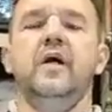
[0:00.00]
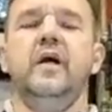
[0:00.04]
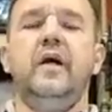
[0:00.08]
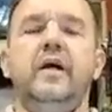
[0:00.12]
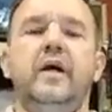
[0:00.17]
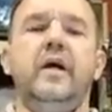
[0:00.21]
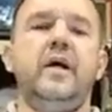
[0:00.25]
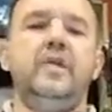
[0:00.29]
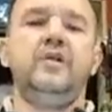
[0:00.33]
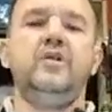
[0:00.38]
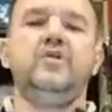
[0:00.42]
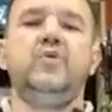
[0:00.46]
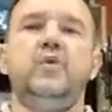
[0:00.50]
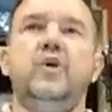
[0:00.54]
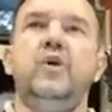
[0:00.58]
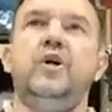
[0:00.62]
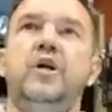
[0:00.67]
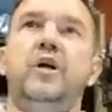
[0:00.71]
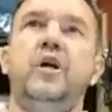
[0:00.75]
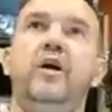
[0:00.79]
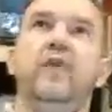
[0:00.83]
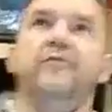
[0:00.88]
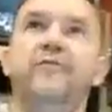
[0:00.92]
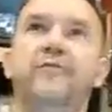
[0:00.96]
Hey guys, we're
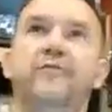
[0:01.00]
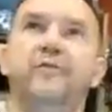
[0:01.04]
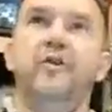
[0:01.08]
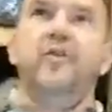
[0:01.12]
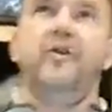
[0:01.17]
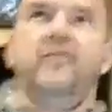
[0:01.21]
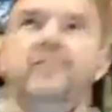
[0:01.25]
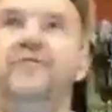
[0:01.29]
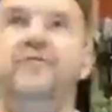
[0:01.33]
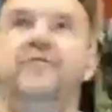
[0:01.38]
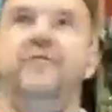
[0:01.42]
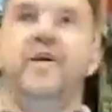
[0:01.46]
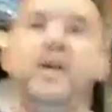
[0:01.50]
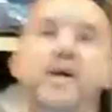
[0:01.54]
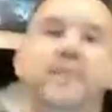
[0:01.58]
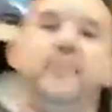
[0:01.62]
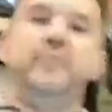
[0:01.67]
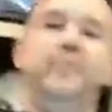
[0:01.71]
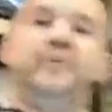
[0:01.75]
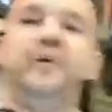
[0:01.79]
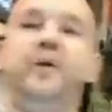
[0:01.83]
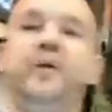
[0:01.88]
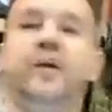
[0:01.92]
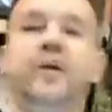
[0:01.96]
here for the vape
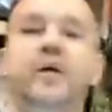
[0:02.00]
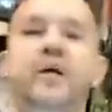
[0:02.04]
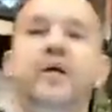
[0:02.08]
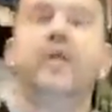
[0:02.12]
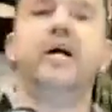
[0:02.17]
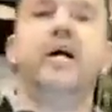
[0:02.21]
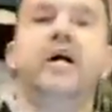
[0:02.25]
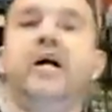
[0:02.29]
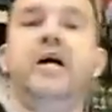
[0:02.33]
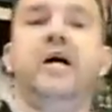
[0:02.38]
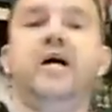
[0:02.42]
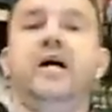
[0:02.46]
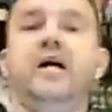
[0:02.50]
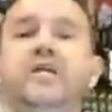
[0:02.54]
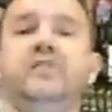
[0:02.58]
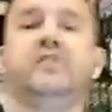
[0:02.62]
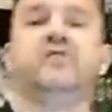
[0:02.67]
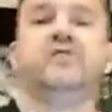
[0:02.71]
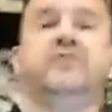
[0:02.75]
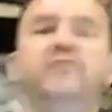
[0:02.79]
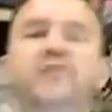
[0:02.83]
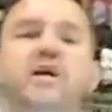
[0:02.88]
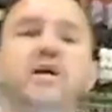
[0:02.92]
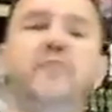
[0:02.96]
class.
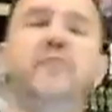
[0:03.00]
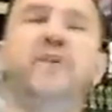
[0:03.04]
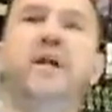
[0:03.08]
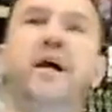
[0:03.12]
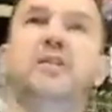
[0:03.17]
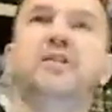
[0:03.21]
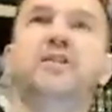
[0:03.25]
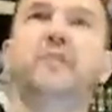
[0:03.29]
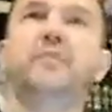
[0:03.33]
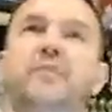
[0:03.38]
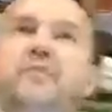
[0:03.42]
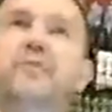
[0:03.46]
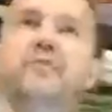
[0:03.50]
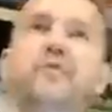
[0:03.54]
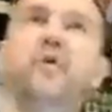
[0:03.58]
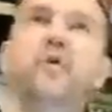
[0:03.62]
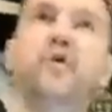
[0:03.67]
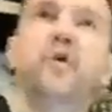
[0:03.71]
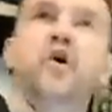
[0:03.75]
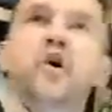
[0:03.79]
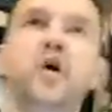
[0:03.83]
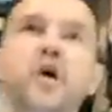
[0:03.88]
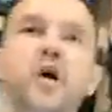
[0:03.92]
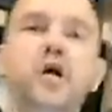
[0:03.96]
Vape class number
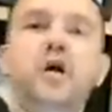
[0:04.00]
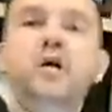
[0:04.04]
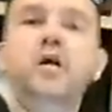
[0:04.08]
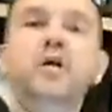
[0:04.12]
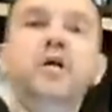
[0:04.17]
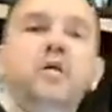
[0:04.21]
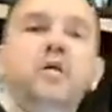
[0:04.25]
4